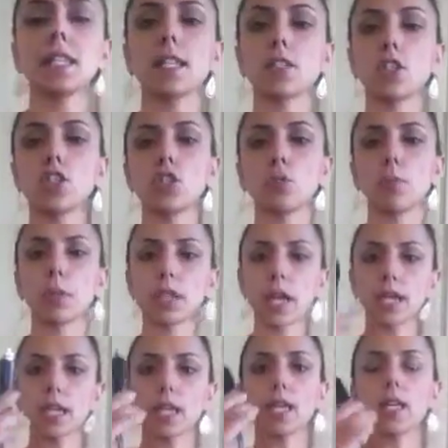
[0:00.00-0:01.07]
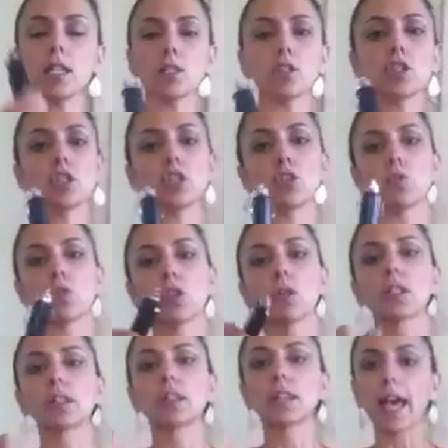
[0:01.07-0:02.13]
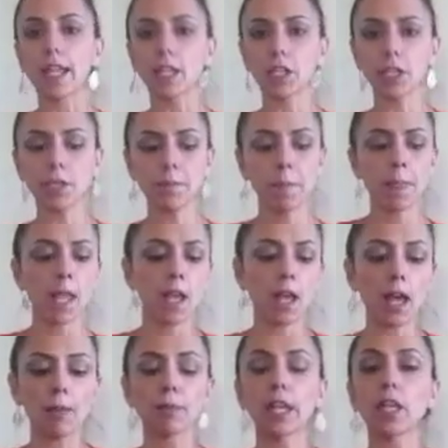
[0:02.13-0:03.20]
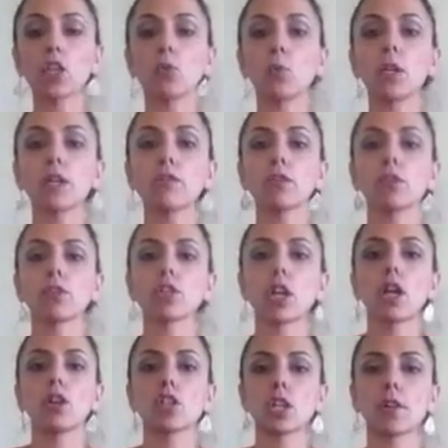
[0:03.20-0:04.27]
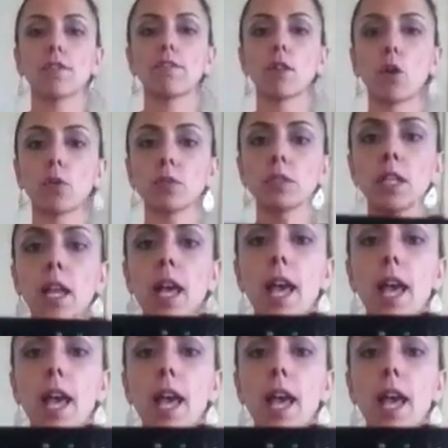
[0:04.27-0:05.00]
is you plug it into your lighter, like you would if you were charging a phone.